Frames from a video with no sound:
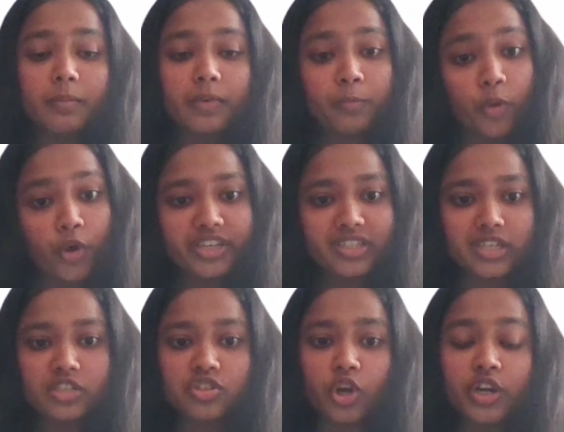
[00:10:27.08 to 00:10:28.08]

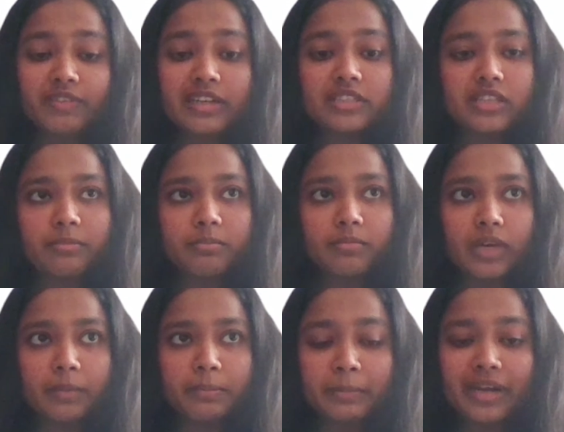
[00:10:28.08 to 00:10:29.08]
poetries, or even some
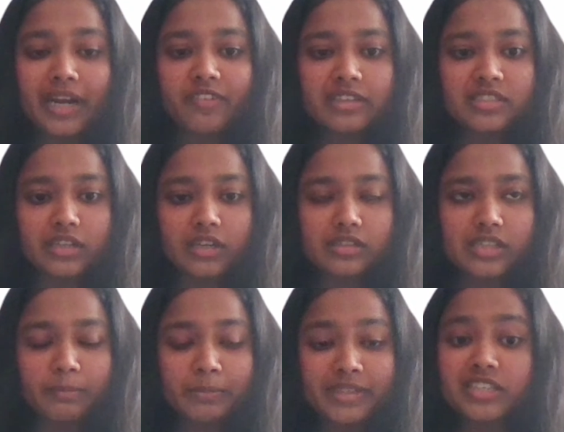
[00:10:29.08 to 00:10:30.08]
people even
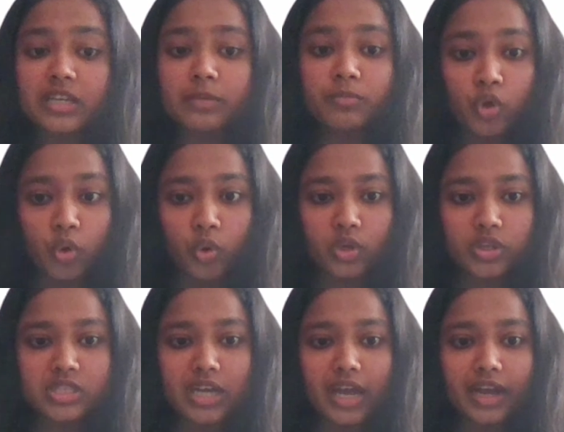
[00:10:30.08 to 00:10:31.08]
submitted some
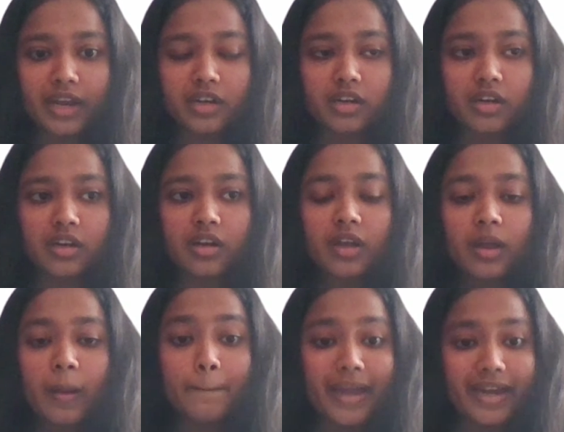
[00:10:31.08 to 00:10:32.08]
quotes and
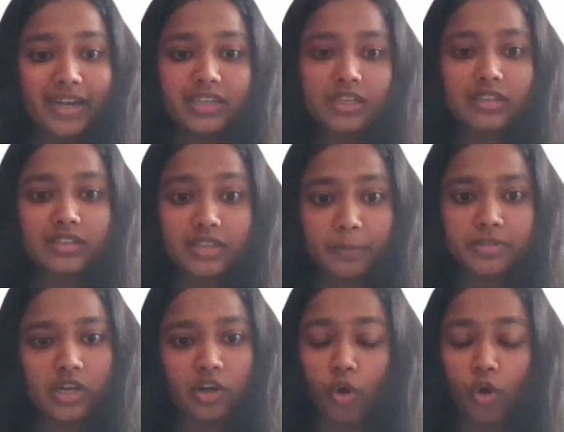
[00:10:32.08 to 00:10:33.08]
mental
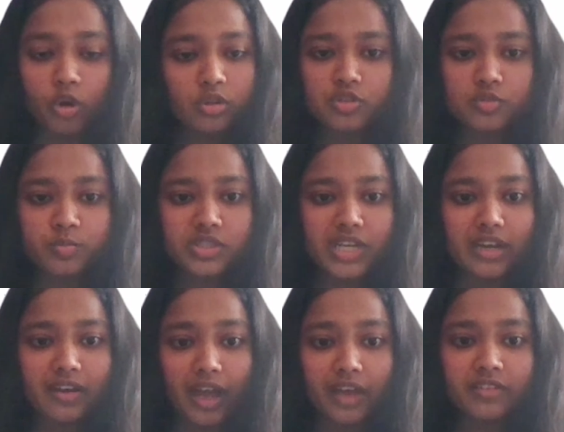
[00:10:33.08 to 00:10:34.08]
tips and all those books.
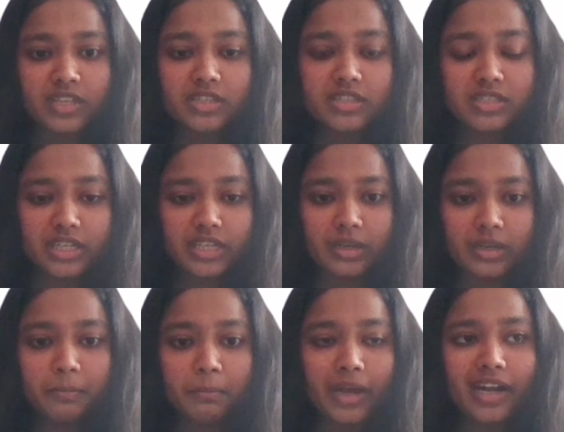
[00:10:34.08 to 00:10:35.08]
I was just seen
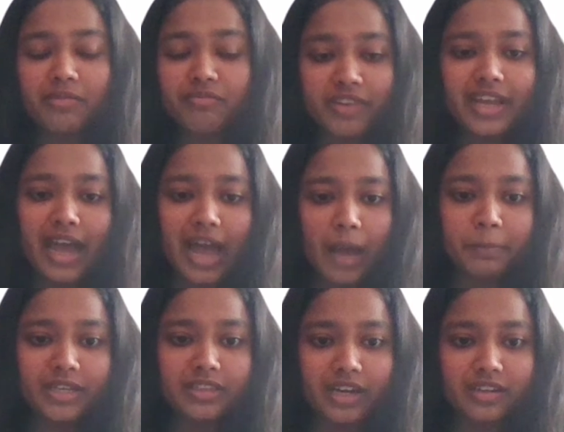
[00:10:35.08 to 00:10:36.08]
them, and I'm very
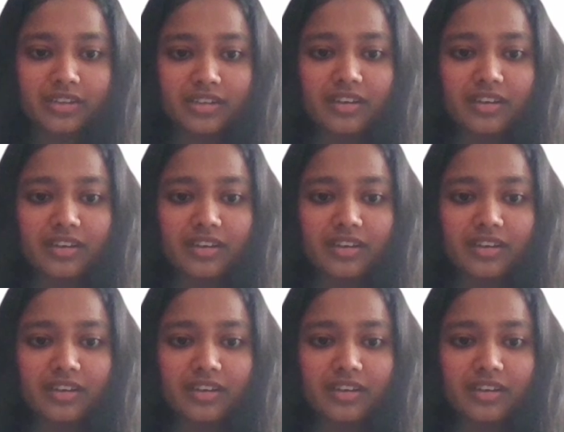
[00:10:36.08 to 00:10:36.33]
happy that